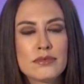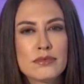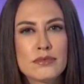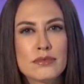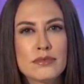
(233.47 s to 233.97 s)

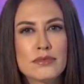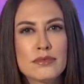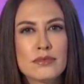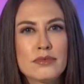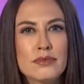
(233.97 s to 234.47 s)

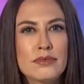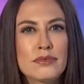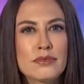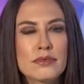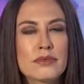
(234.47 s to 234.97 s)

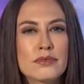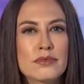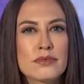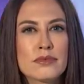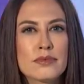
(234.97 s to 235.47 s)

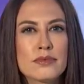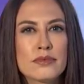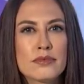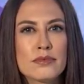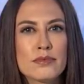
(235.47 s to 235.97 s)

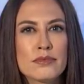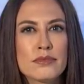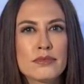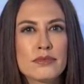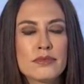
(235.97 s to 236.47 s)

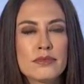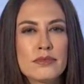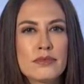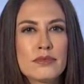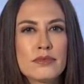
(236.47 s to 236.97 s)

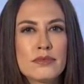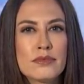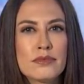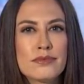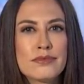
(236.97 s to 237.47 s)

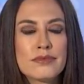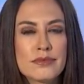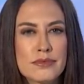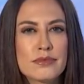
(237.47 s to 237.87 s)
This person isn't speaking.